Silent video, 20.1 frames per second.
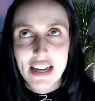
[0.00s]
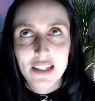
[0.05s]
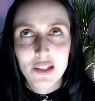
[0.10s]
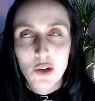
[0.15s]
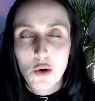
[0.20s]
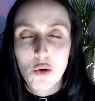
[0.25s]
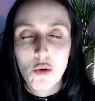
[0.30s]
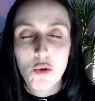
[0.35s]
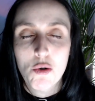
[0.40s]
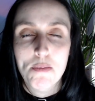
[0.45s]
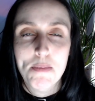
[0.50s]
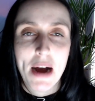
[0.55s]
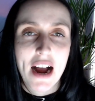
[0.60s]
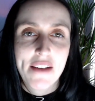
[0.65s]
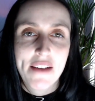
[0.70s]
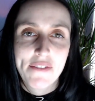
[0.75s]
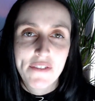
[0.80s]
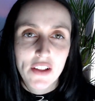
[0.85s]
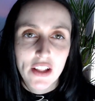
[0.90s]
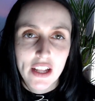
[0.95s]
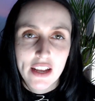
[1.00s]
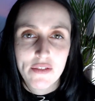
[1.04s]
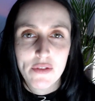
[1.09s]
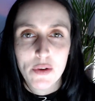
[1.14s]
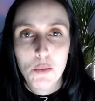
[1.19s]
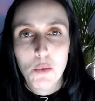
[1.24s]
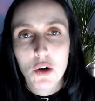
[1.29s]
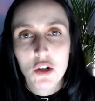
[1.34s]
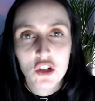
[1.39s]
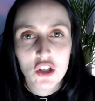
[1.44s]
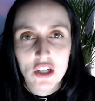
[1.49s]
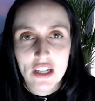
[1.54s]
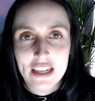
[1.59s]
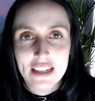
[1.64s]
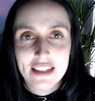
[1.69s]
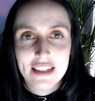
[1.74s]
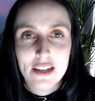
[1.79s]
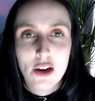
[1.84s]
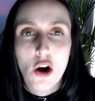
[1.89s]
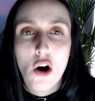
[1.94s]
that's cool but i feel like if you watch
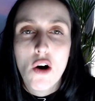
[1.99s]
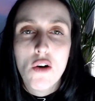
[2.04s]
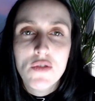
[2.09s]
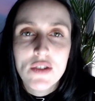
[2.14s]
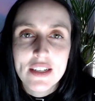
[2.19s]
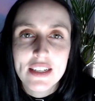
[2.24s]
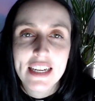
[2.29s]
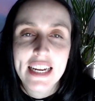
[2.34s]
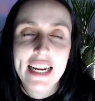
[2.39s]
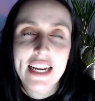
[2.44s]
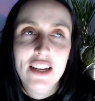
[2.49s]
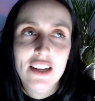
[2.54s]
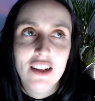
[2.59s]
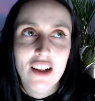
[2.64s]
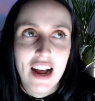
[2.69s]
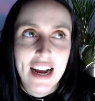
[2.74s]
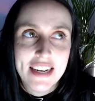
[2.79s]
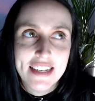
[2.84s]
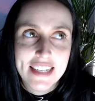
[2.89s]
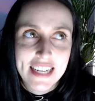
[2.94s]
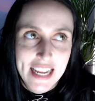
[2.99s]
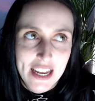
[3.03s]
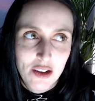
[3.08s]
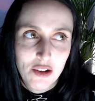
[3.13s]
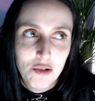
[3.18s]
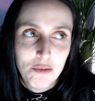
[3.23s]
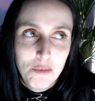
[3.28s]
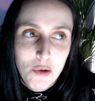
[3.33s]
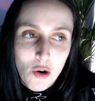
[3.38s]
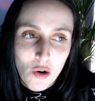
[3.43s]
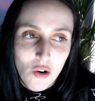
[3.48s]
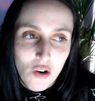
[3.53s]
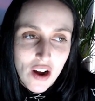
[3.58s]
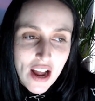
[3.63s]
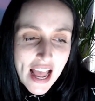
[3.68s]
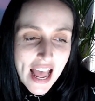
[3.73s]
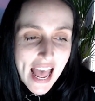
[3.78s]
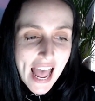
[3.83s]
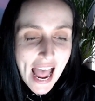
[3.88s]
this you're obviously inclined to heal more